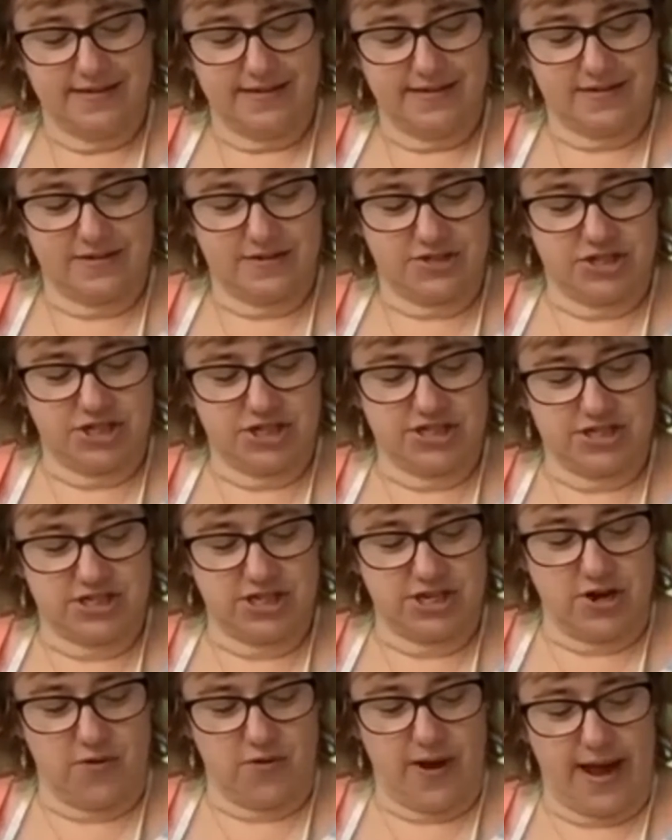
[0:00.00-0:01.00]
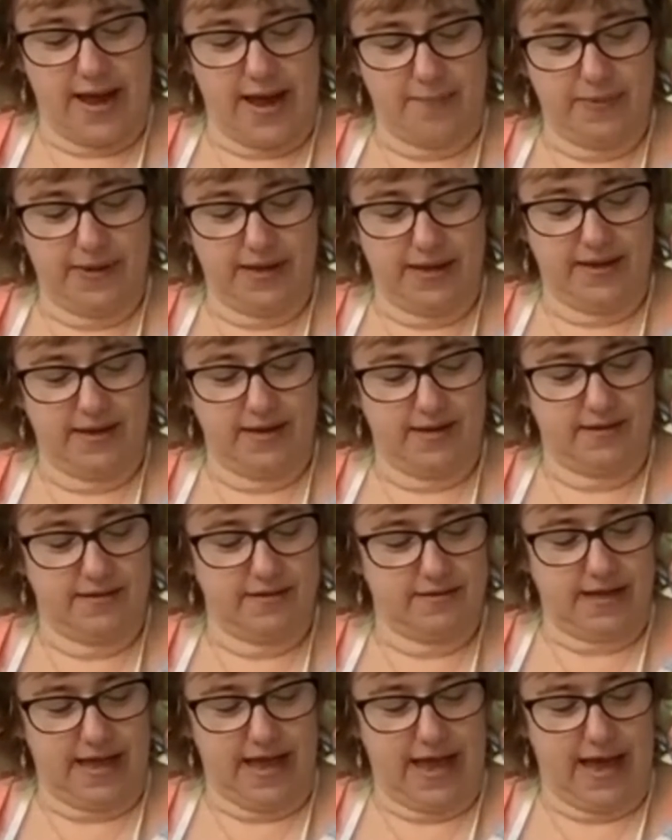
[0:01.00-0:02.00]
They're just,
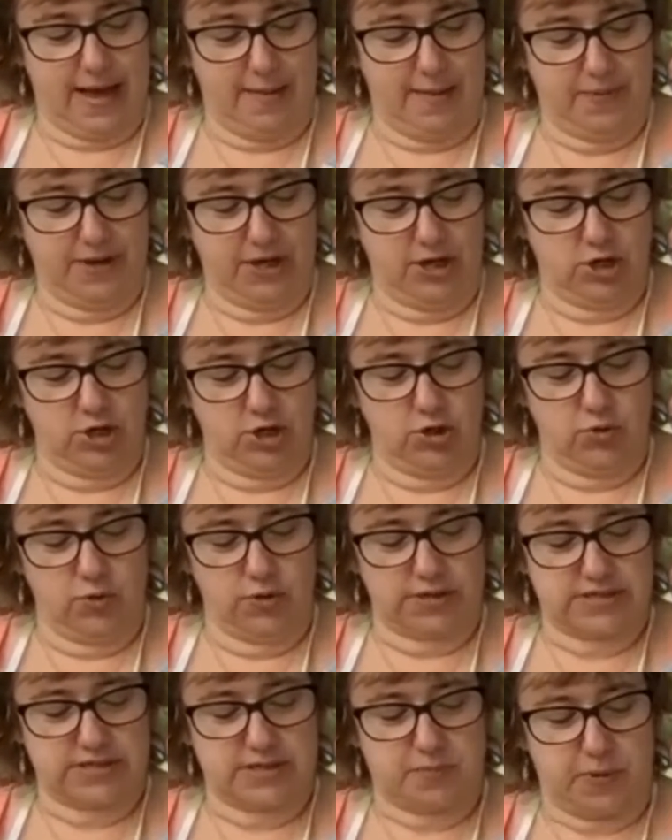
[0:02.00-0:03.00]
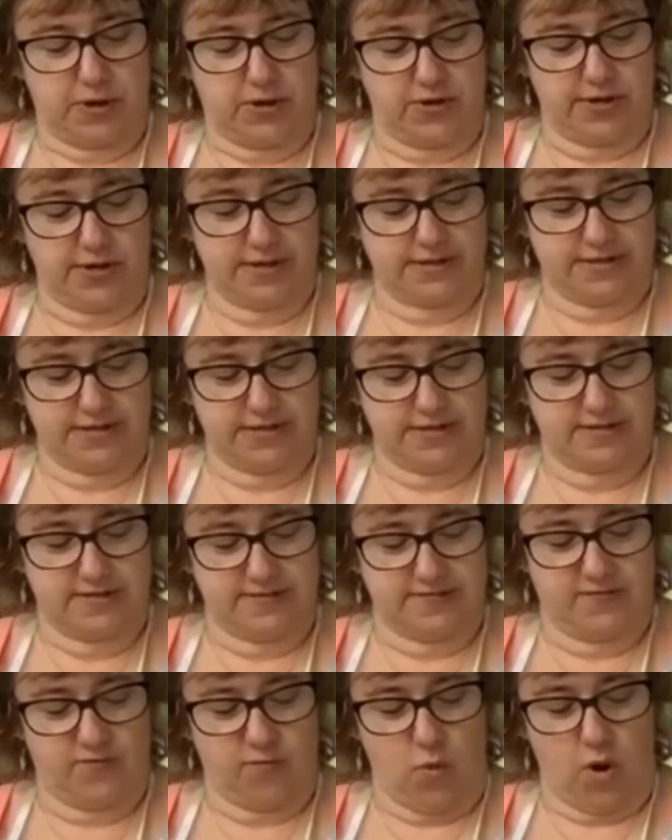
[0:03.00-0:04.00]
happy new experiences
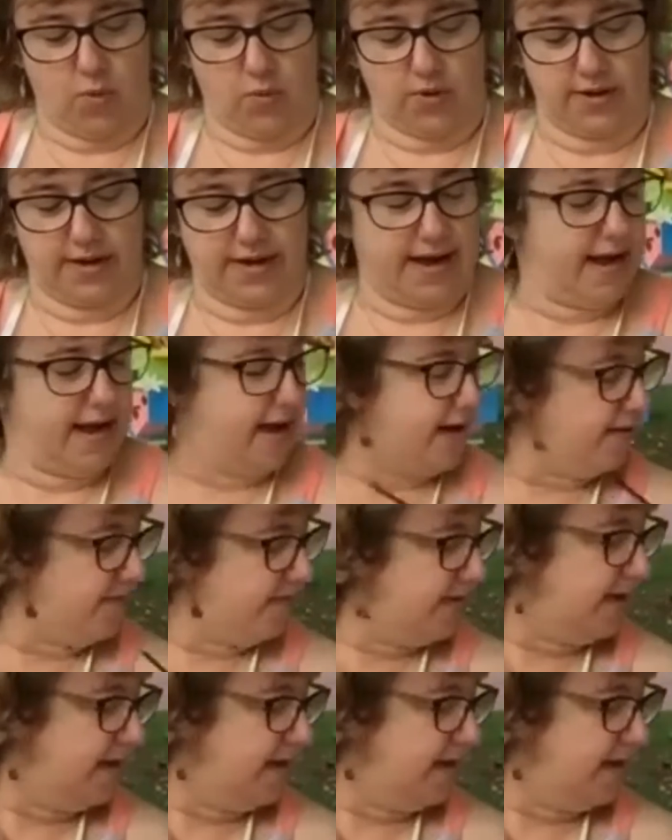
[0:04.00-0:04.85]
of what we're going to have.